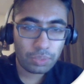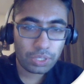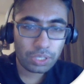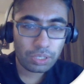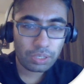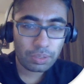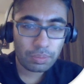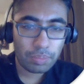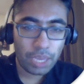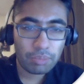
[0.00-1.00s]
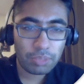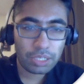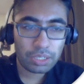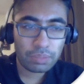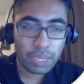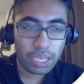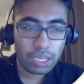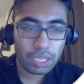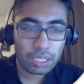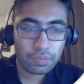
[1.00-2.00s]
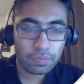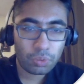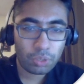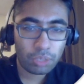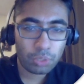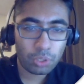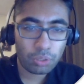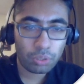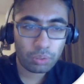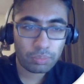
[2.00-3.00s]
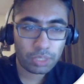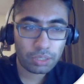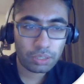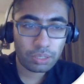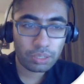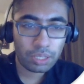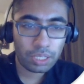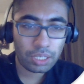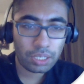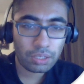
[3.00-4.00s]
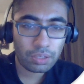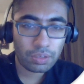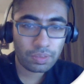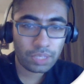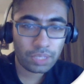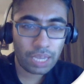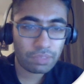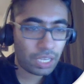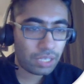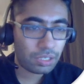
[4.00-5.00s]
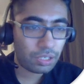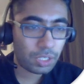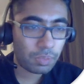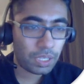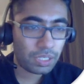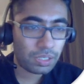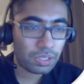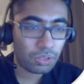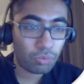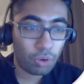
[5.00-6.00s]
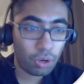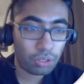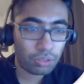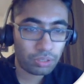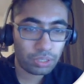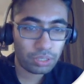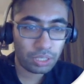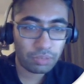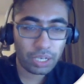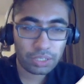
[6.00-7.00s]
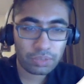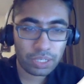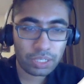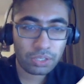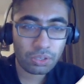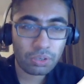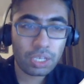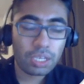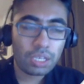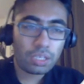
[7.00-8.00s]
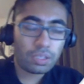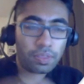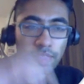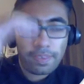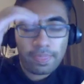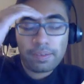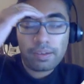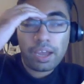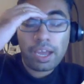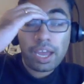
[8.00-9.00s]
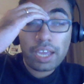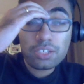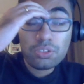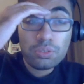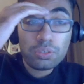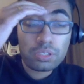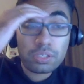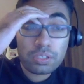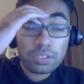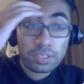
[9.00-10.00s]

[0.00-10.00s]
a payment made for computer equipment. I think the advertising expenses look wrong, incorrect, right? So I use